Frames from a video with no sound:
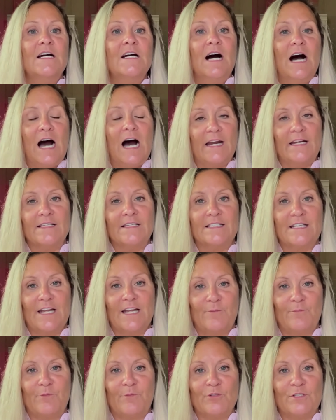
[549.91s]
how to set
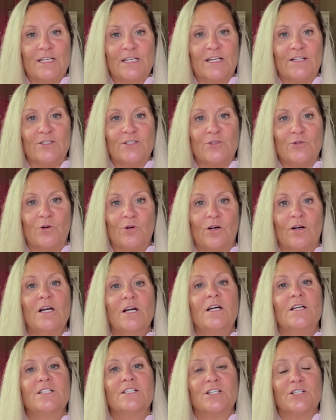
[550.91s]
up your stand store
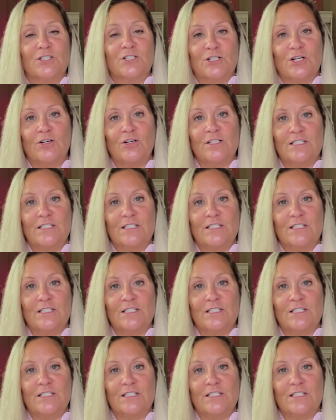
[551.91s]
to start